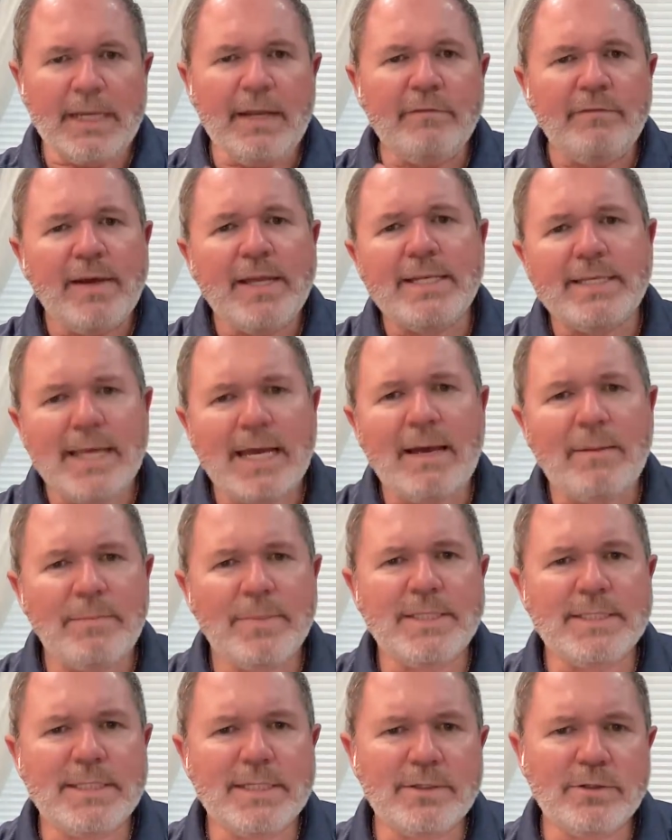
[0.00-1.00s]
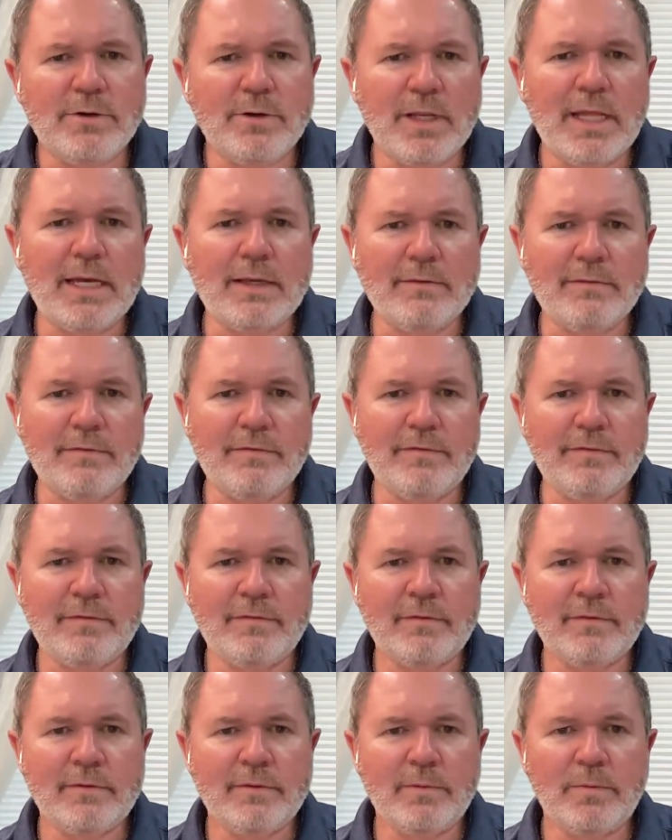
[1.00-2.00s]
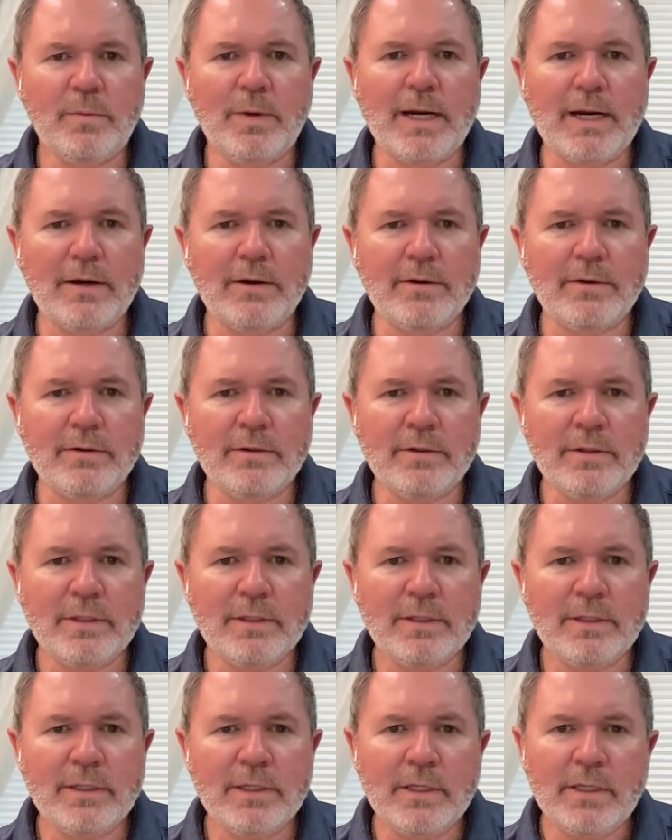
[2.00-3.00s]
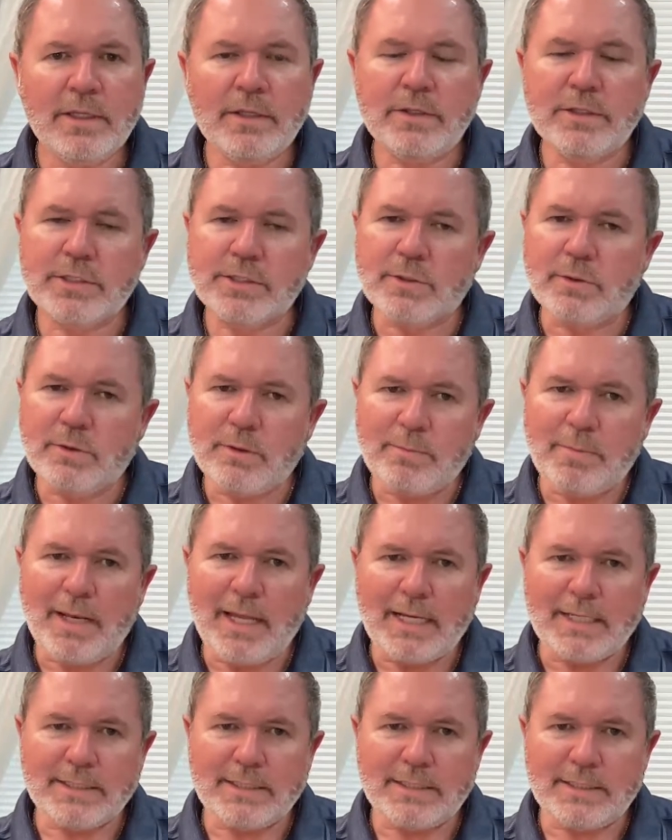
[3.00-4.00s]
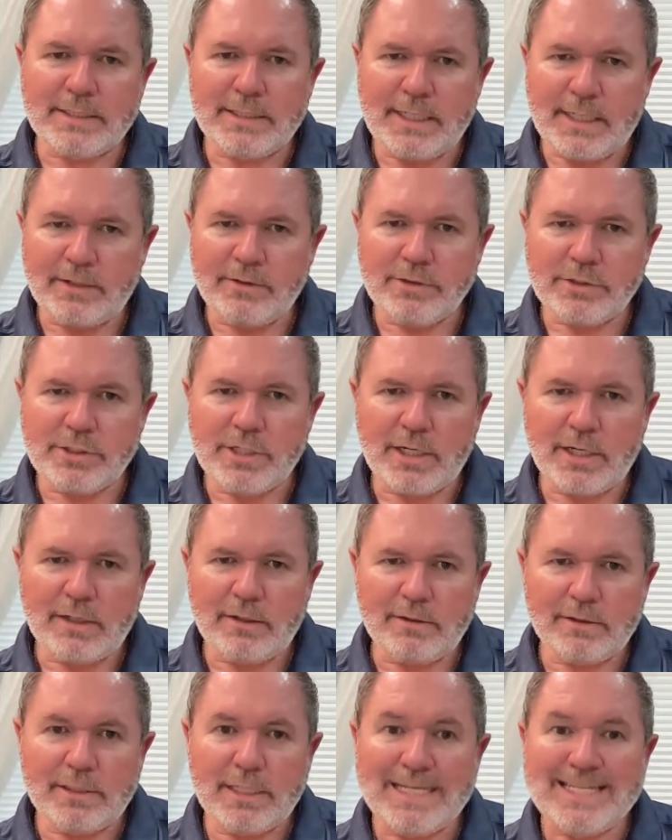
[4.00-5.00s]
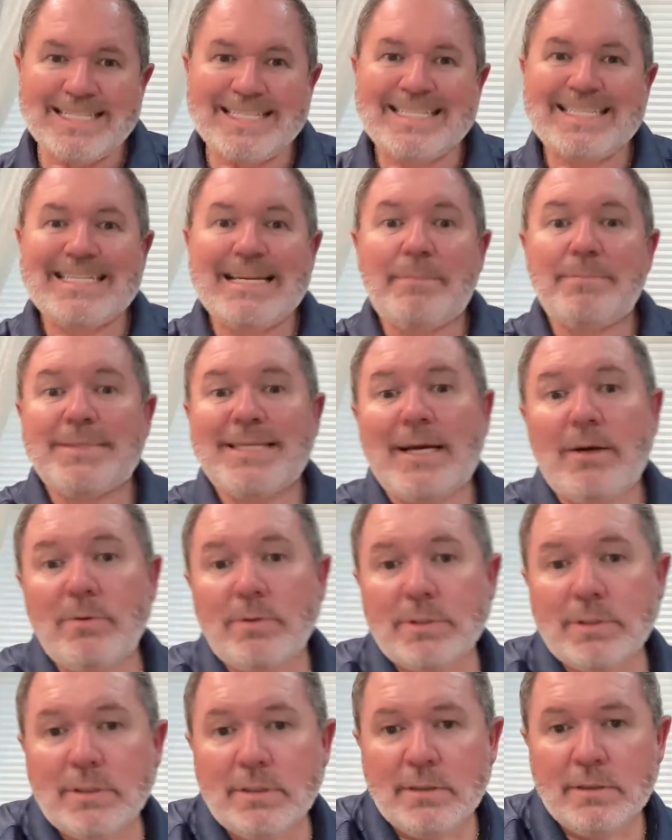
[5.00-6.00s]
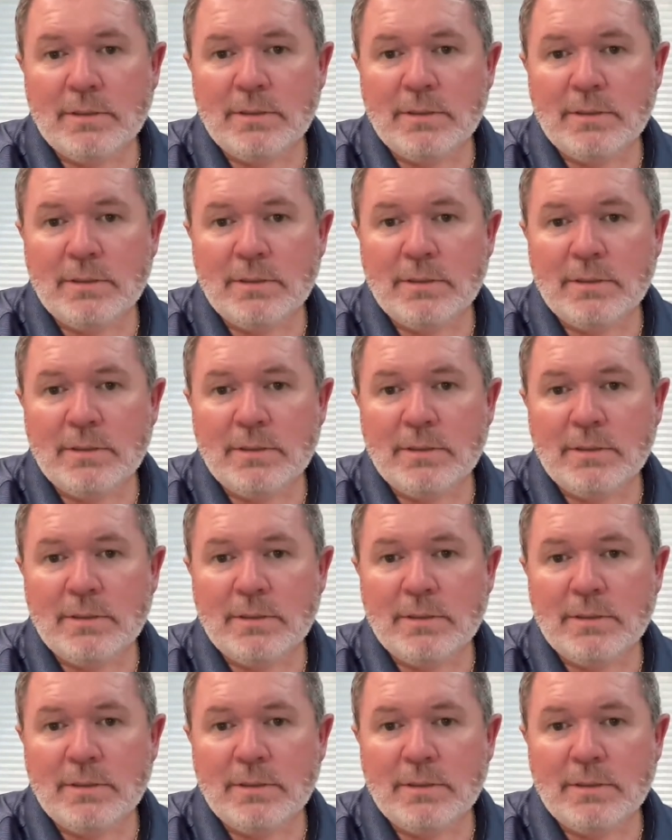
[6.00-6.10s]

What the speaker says: An event happens in your life where the solar plexus, the inner child, steps out